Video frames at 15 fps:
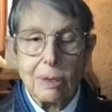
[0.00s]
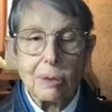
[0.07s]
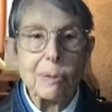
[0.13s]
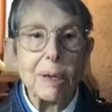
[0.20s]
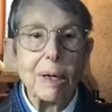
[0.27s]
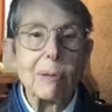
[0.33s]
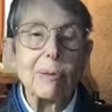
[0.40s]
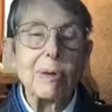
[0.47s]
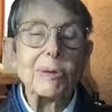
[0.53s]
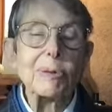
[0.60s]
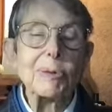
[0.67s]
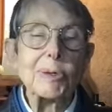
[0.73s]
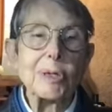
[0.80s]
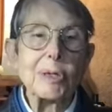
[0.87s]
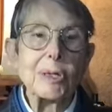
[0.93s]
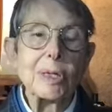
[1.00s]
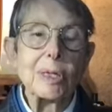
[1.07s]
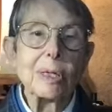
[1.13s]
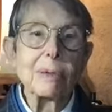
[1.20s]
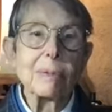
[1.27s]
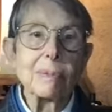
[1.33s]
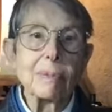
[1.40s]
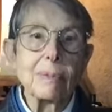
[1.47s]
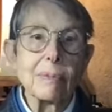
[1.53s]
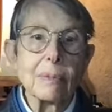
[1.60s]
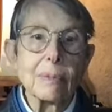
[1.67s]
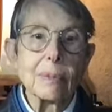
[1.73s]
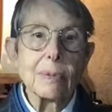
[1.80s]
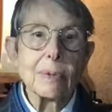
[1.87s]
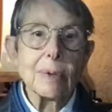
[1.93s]
the way I went through sesshin.
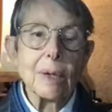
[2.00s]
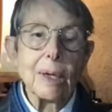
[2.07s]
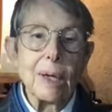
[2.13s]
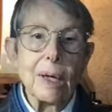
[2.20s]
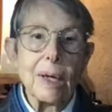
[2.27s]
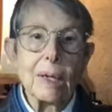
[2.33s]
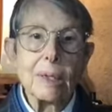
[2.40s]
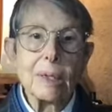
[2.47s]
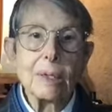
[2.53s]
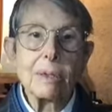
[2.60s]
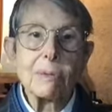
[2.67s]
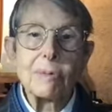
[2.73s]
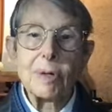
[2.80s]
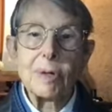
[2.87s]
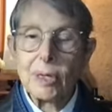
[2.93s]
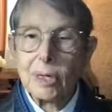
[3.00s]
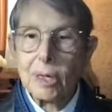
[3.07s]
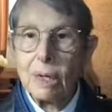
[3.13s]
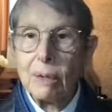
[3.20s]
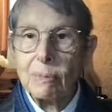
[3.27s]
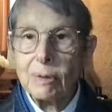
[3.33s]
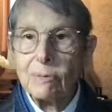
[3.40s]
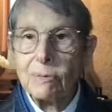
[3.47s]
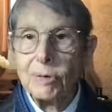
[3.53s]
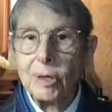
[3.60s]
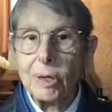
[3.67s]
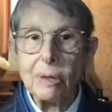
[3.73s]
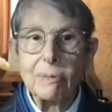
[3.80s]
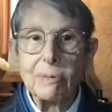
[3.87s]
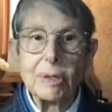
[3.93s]
And it's very common for
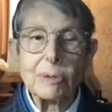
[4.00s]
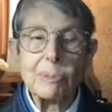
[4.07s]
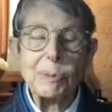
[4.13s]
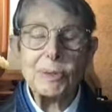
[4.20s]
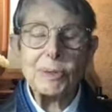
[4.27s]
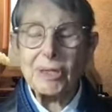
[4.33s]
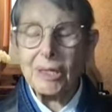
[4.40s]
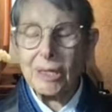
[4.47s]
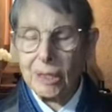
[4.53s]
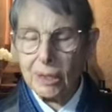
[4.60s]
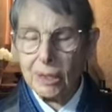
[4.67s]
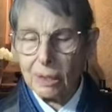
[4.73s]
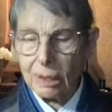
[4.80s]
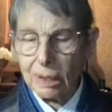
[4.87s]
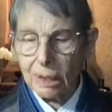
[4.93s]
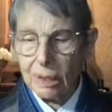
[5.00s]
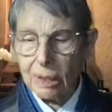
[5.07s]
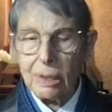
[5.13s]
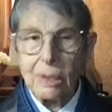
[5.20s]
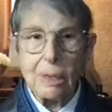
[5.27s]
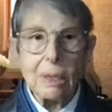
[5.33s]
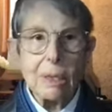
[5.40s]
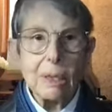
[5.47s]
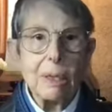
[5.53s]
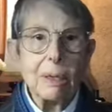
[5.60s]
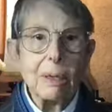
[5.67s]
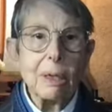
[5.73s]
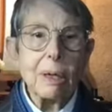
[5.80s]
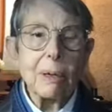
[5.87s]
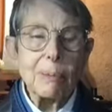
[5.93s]
all of us, particularly
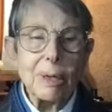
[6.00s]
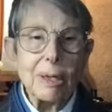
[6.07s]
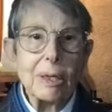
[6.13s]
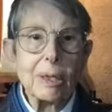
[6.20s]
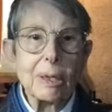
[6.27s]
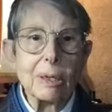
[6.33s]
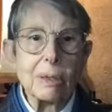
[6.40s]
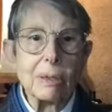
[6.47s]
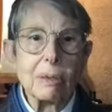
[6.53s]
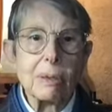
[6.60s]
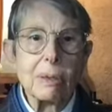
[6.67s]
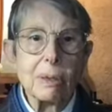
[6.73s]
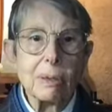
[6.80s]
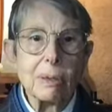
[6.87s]
Americans.